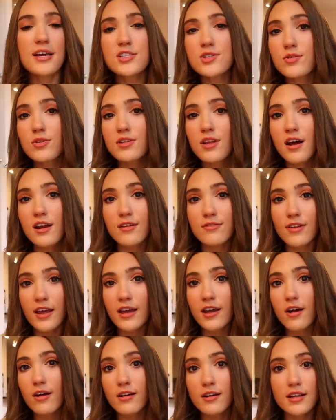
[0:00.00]
I do a lot of
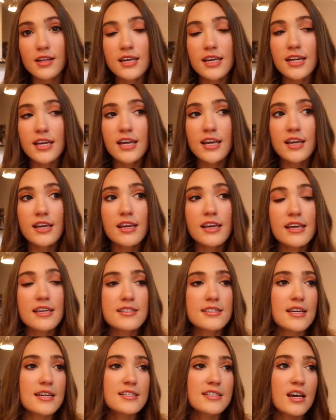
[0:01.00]
like our cleaning, he
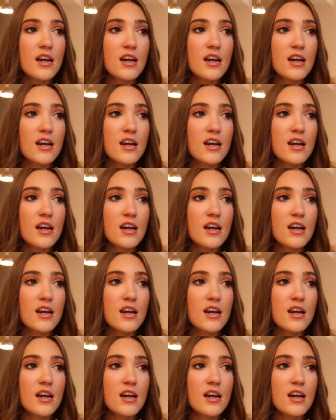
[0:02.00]
takes